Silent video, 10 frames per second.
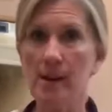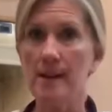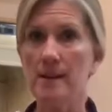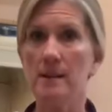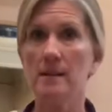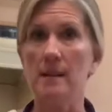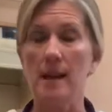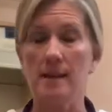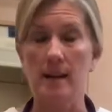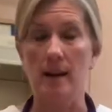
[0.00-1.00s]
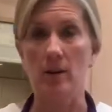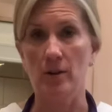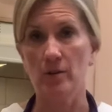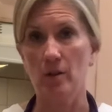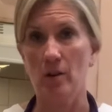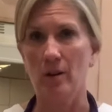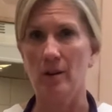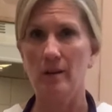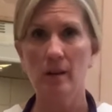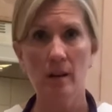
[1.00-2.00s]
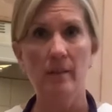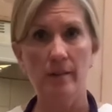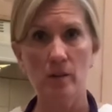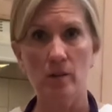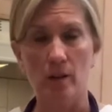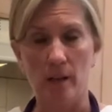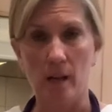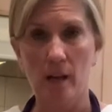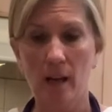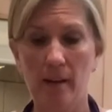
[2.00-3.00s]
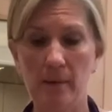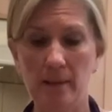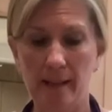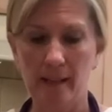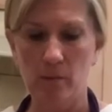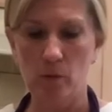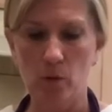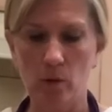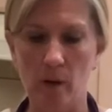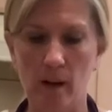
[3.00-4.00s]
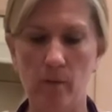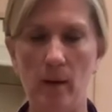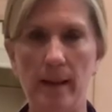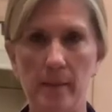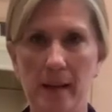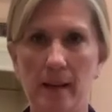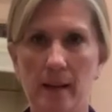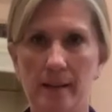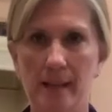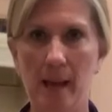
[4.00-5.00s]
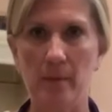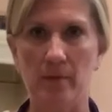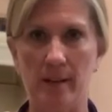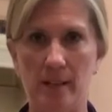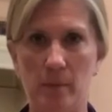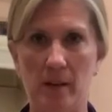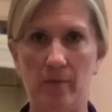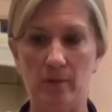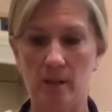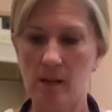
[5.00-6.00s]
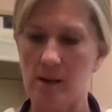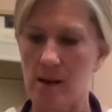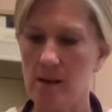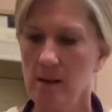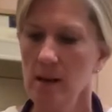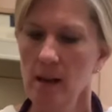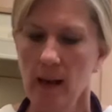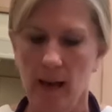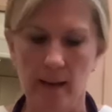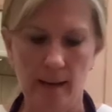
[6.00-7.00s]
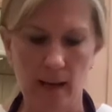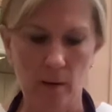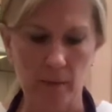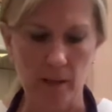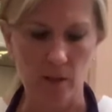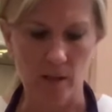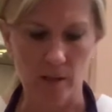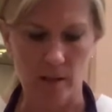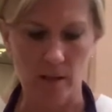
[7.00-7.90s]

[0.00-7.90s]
onions, and carrots are finished cooking. I've been letting them cool off while I made a salmon recipe for tonight. And now I'm gonna just